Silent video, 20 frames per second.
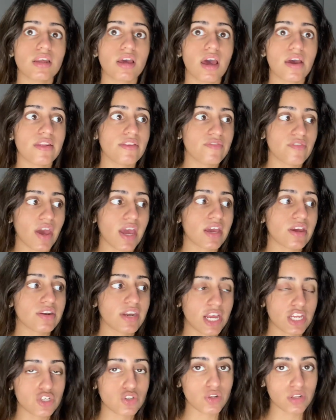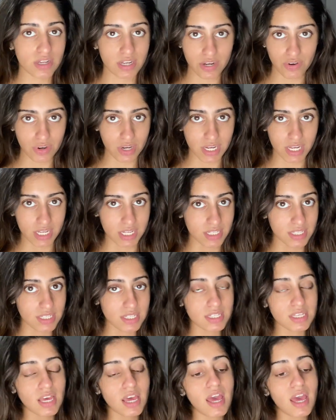in fact natural ingredients,